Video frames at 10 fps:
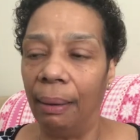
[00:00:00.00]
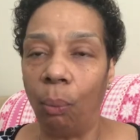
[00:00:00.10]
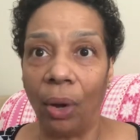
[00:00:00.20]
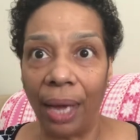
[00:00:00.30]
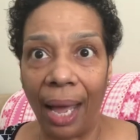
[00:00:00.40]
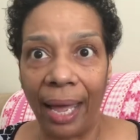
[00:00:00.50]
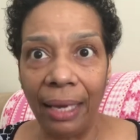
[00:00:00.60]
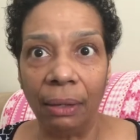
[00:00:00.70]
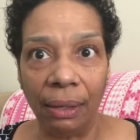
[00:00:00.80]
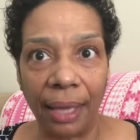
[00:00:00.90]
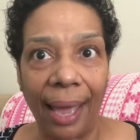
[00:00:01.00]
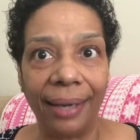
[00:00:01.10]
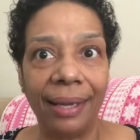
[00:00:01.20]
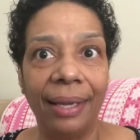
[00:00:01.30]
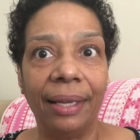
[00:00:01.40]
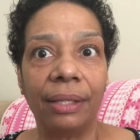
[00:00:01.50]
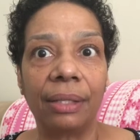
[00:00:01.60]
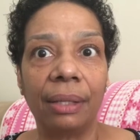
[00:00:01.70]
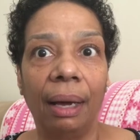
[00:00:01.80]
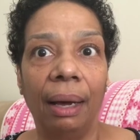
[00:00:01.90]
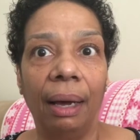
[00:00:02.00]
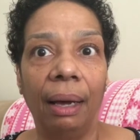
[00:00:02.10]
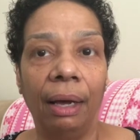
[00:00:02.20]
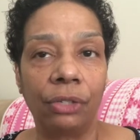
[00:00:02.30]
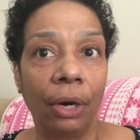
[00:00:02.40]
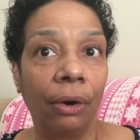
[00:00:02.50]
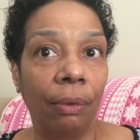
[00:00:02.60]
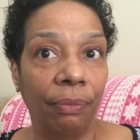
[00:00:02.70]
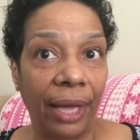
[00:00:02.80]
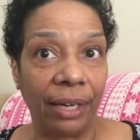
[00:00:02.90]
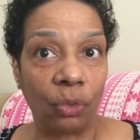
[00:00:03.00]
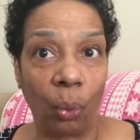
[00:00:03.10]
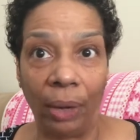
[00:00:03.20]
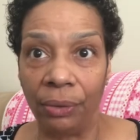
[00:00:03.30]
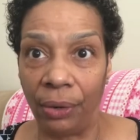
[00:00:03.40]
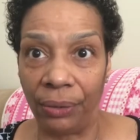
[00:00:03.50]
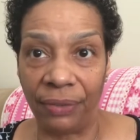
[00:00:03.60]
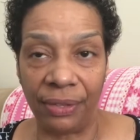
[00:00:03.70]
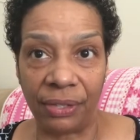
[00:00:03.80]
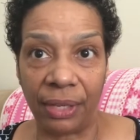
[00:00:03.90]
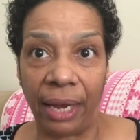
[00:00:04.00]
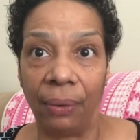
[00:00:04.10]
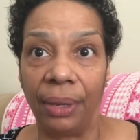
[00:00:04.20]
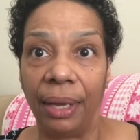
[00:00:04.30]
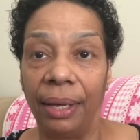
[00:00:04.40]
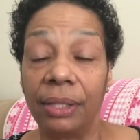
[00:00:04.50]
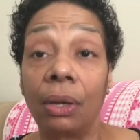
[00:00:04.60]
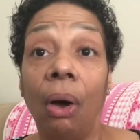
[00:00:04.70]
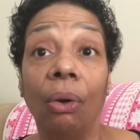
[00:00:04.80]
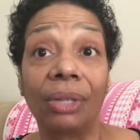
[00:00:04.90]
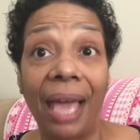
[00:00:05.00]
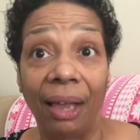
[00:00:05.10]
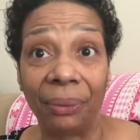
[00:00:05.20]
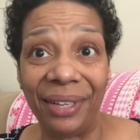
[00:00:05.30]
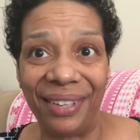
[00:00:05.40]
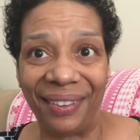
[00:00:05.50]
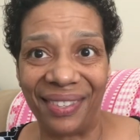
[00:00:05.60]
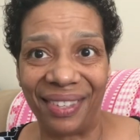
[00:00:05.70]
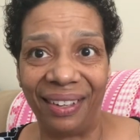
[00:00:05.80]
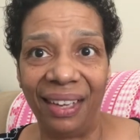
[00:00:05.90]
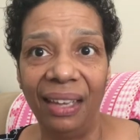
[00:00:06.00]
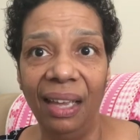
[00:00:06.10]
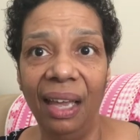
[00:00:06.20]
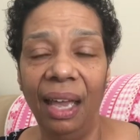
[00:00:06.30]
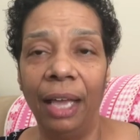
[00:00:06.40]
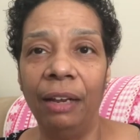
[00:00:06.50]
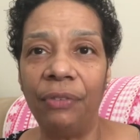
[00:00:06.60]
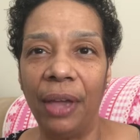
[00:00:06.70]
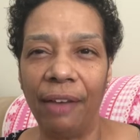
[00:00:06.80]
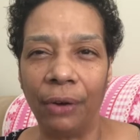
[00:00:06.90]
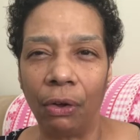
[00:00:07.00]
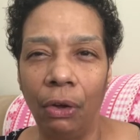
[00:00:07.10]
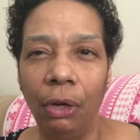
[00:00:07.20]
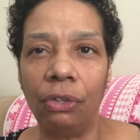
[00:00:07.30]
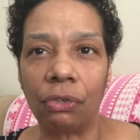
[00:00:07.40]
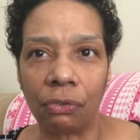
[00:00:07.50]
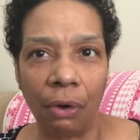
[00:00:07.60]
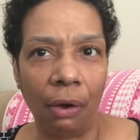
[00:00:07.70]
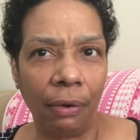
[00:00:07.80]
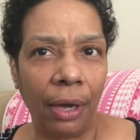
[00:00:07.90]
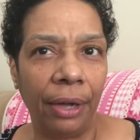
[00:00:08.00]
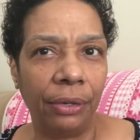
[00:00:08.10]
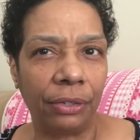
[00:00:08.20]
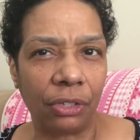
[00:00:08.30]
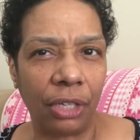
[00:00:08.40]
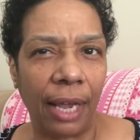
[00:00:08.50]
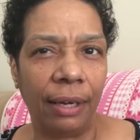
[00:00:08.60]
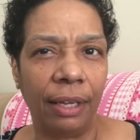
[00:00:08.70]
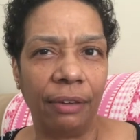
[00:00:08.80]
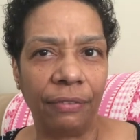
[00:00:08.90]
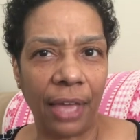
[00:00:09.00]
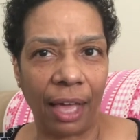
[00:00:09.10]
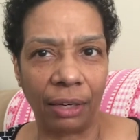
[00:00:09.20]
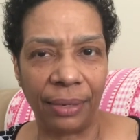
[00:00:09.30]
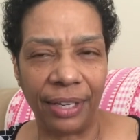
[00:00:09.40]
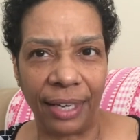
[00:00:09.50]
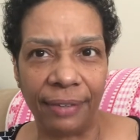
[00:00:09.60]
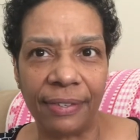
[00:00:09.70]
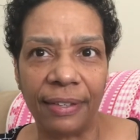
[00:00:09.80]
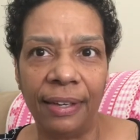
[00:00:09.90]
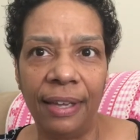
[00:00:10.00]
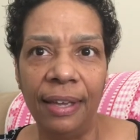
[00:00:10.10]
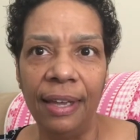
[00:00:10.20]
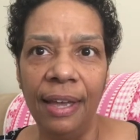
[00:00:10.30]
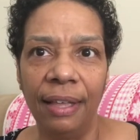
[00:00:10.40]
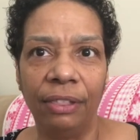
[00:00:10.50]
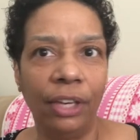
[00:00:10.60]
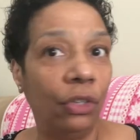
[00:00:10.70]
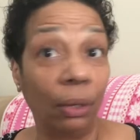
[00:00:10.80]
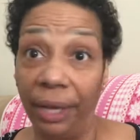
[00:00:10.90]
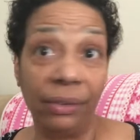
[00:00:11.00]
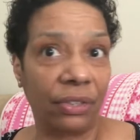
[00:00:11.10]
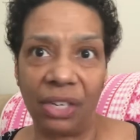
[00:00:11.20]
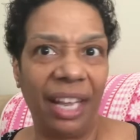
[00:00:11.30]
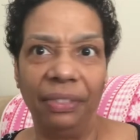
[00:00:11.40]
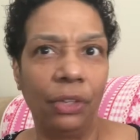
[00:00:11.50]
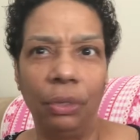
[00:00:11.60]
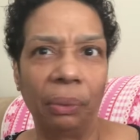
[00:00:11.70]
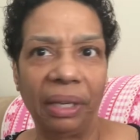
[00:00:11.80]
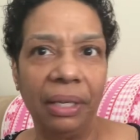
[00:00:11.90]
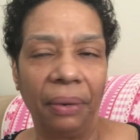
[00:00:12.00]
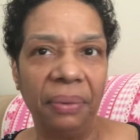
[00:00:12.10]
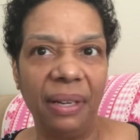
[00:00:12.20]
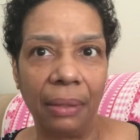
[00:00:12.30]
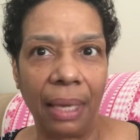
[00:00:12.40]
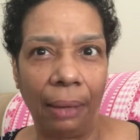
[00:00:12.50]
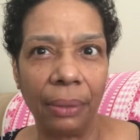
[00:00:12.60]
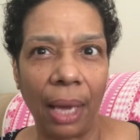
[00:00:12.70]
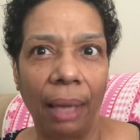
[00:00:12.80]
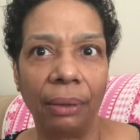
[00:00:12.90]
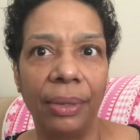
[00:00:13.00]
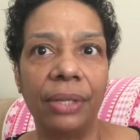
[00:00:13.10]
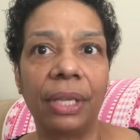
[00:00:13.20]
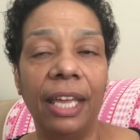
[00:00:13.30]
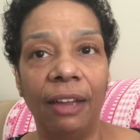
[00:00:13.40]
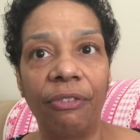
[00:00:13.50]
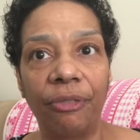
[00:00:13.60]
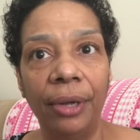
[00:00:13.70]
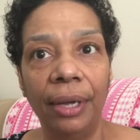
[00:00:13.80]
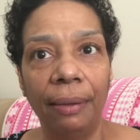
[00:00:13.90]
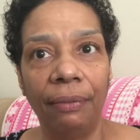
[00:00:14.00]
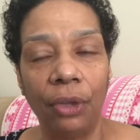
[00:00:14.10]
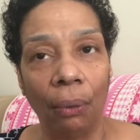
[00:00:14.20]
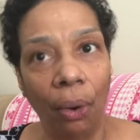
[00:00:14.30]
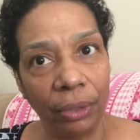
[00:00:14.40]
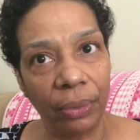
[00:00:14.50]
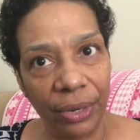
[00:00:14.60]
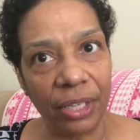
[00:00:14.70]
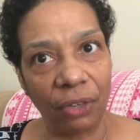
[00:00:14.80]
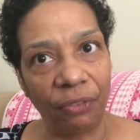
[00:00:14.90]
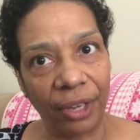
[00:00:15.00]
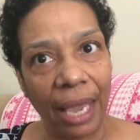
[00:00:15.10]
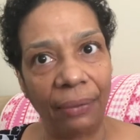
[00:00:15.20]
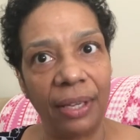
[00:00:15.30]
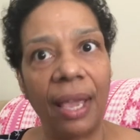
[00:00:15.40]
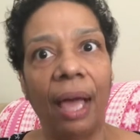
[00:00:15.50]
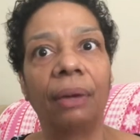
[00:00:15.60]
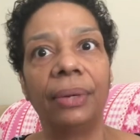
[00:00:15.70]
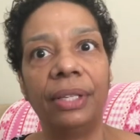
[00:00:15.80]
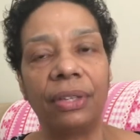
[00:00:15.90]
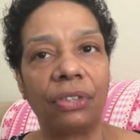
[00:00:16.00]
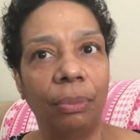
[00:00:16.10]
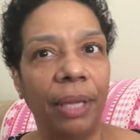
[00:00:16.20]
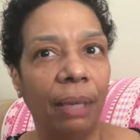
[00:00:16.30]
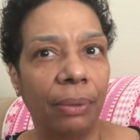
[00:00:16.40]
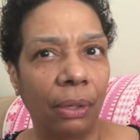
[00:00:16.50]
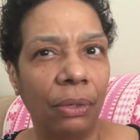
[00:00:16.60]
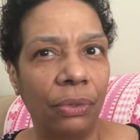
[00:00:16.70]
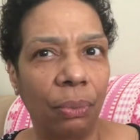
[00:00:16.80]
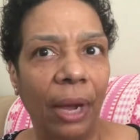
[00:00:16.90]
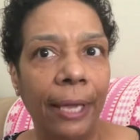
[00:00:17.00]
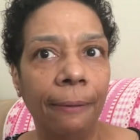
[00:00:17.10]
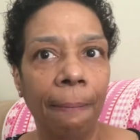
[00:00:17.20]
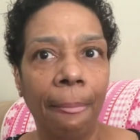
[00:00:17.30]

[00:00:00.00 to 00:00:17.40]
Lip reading: what I look at is a term that is well known in this area is called calorie density. And if you have a good, strong understanding of calorie density, then you'll understand that you really don't need to count calories if your only reason for counting calories is to be able to lose weight.